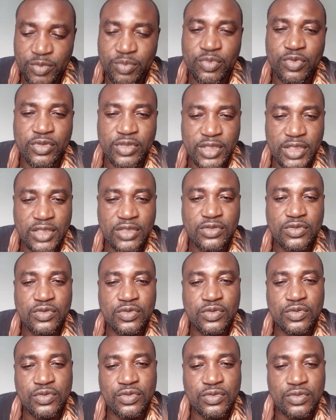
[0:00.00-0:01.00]
of people need
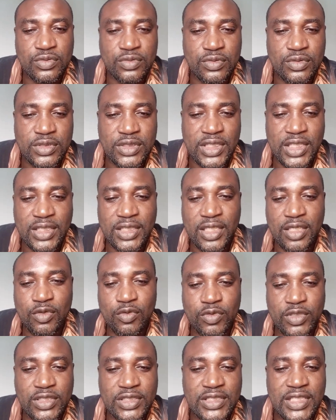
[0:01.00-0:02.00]
to get
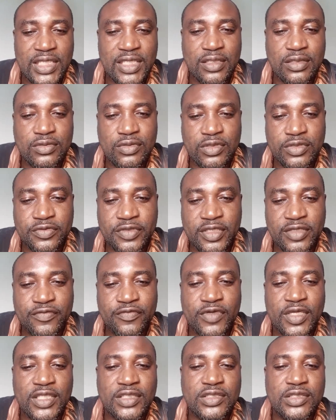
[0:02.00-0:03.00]
acquainted to the
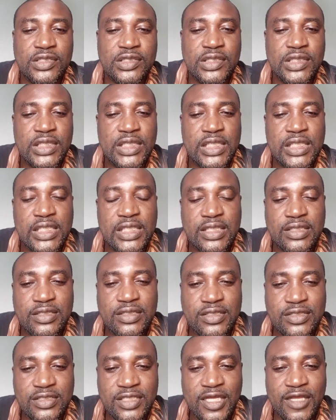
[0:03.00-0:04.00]
relevant
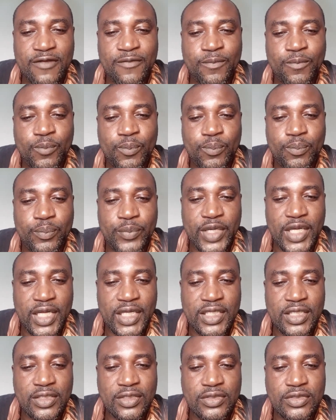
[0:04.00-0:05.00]
design
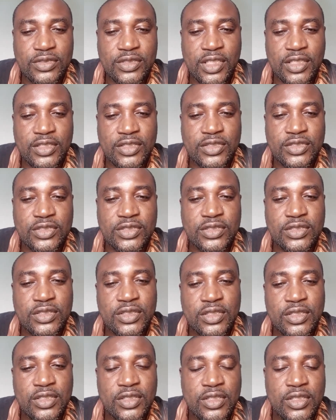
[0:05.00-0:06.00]
package that is
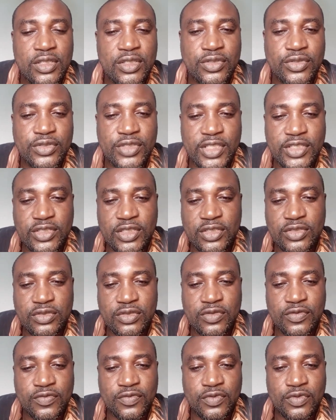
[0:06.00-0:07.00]

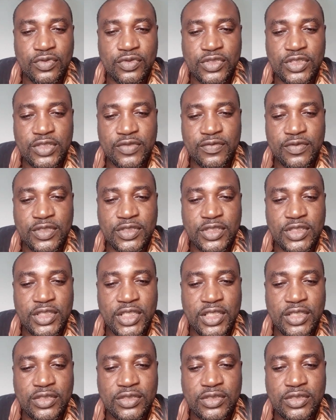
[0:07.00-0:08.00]
necessary for civil
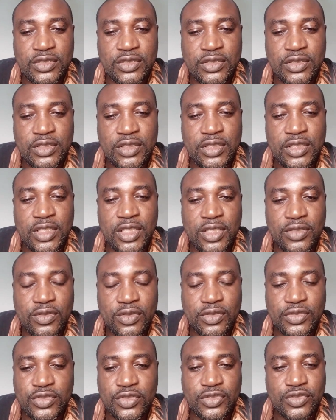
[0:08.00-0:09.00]
engineers,
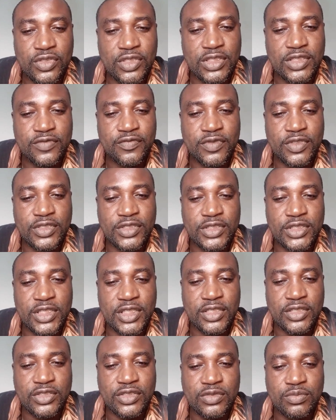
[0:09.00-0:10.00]
not just only civil
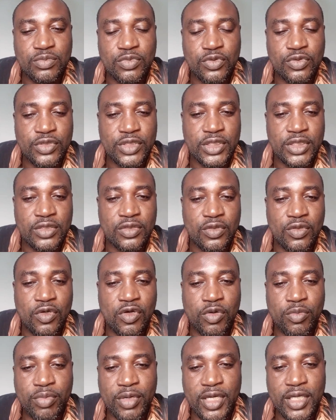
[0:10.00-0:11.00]
engineers, both the
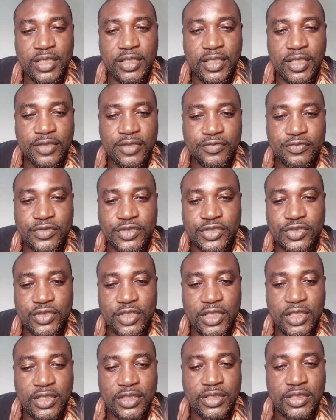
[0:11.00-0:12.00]
urban and
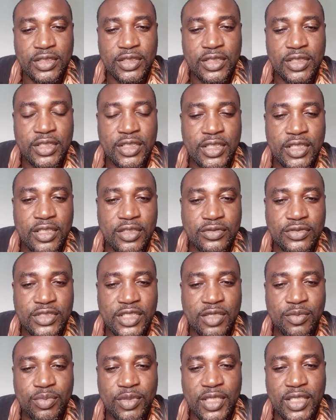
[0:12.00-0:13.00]
regional
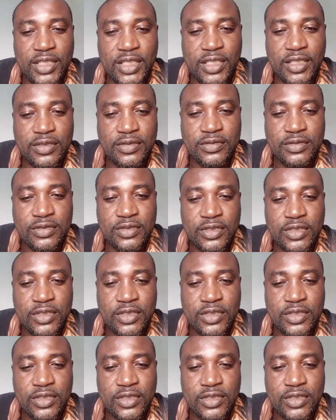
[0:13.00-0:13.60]
town planner,